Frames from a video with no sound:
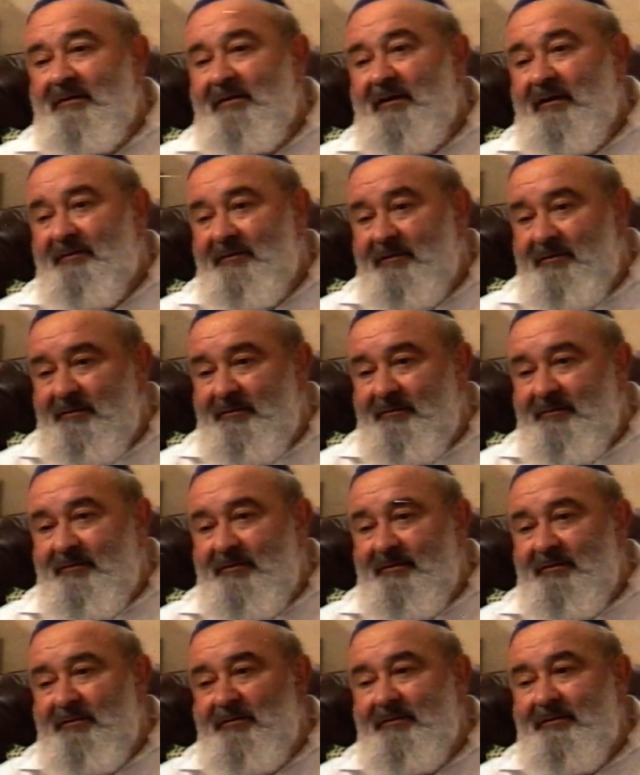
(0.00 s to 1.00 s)
after the
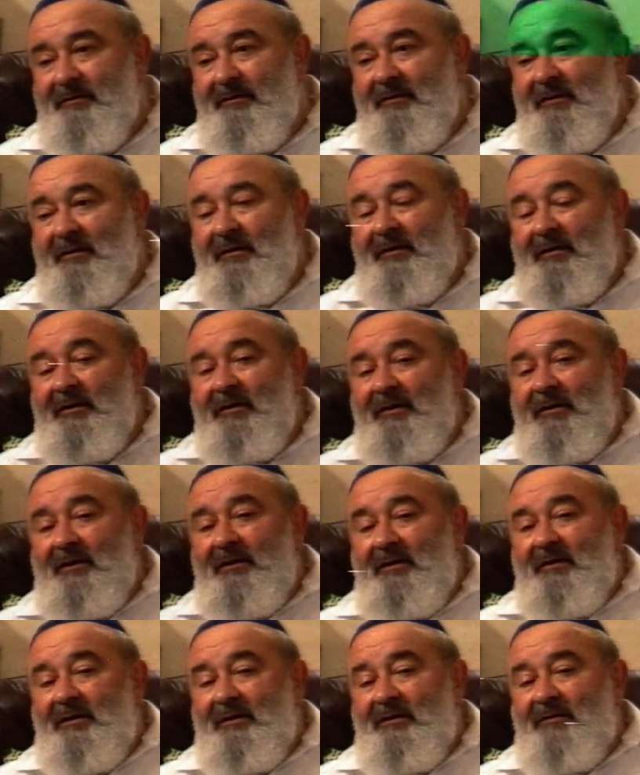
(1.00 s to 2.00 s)
war,
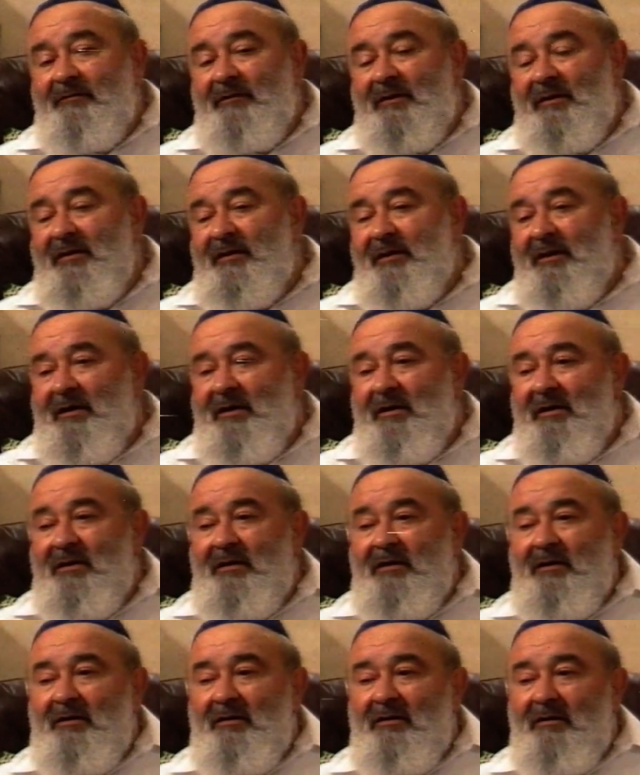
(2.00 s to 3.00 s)
that when they
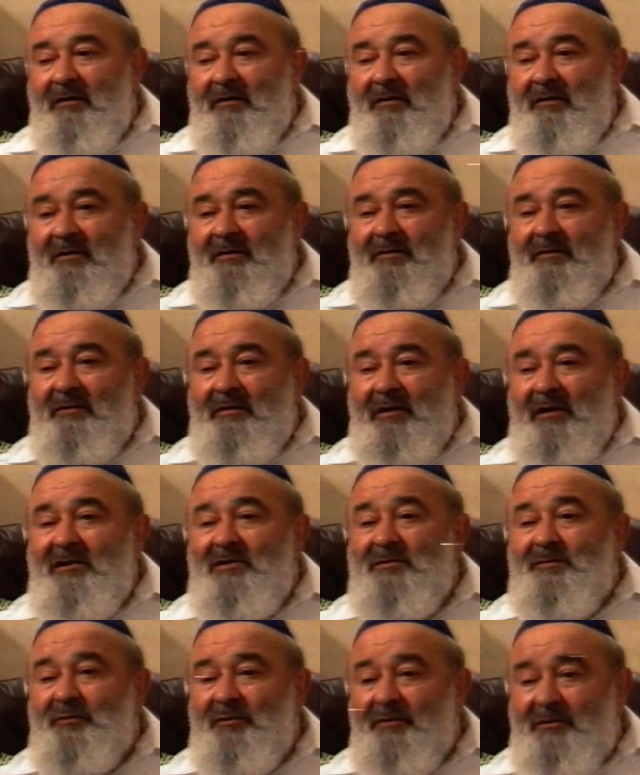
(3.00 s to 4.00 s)

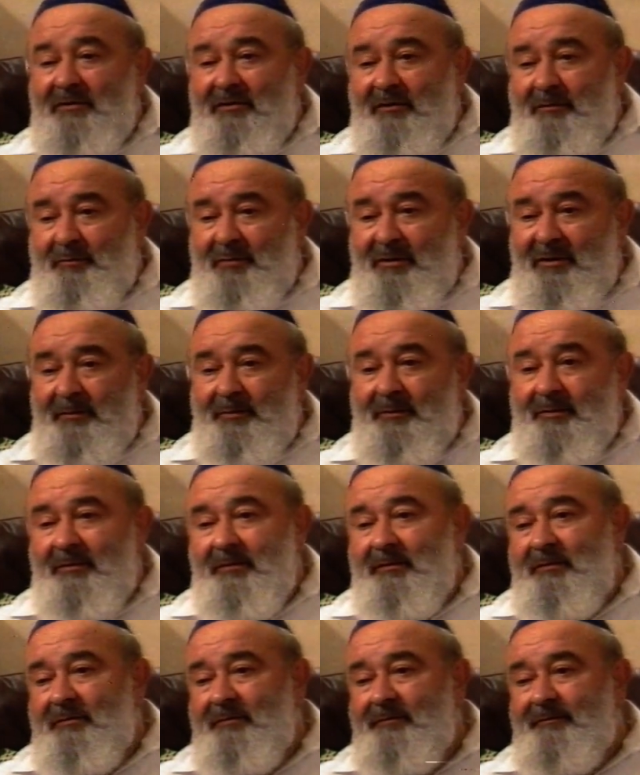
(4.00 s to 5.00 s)
transported the
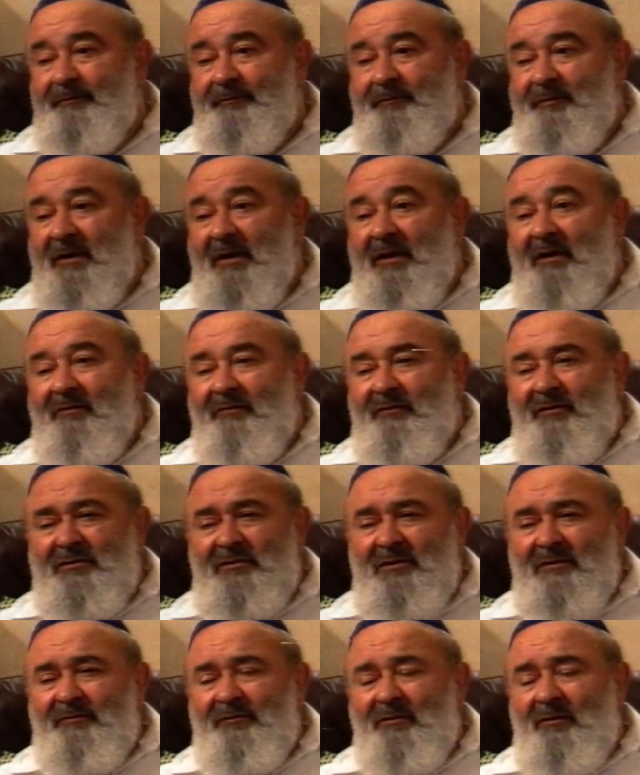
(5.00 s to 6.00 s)
people,
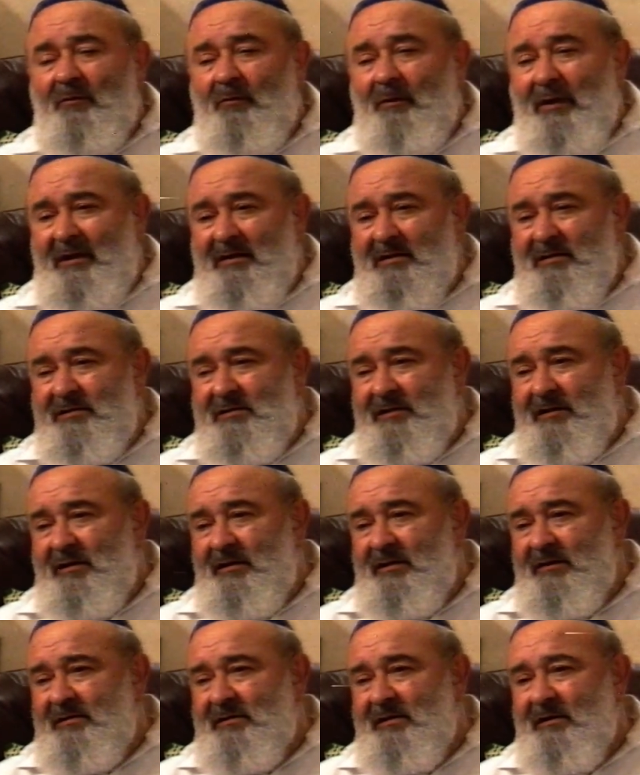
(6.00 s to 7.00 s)
first of all,
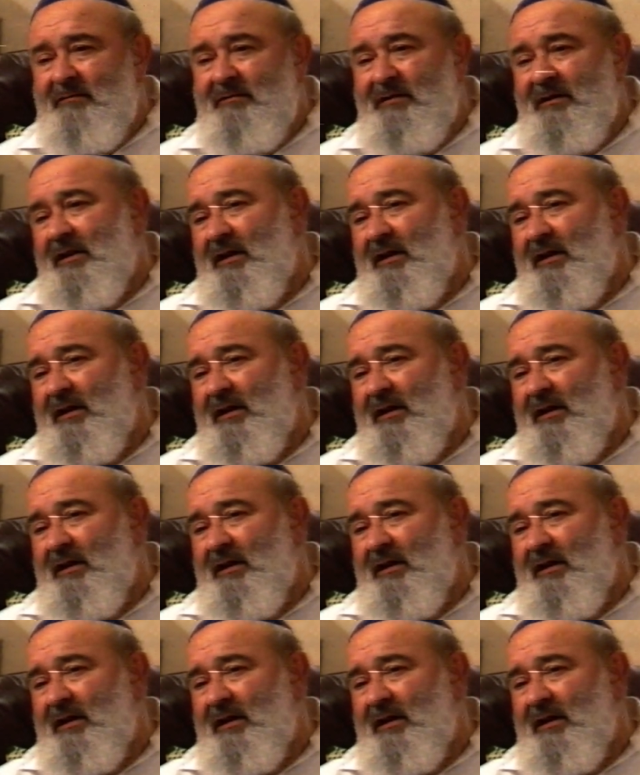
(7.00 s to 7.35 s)
Waldsee sounded